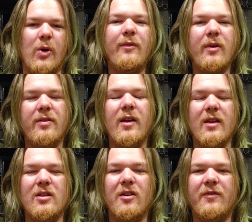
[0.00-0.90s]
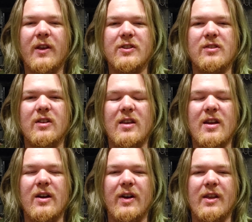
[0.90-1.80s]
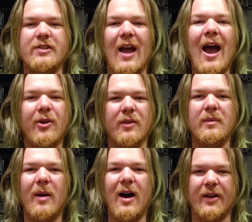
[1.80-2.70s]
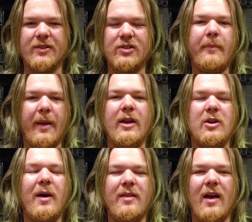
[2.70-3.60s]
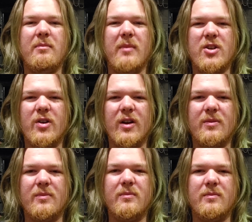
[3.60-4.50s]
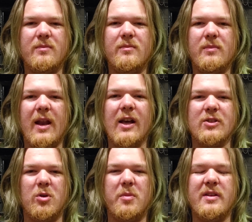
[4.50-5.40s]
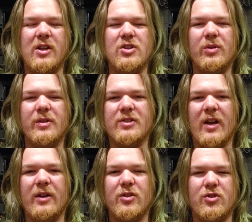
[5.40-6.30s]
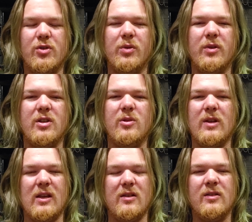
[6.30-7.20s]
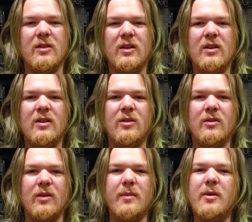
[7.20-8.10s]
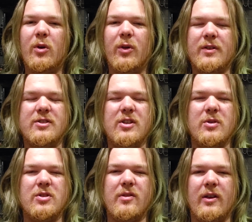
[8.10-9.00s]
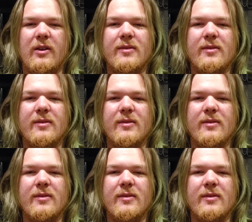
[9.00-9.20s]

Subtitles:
everything you're fixing to hear is out of the box. And by that metric, it has more potential to sound truly unique. Let me roll it and see what you think.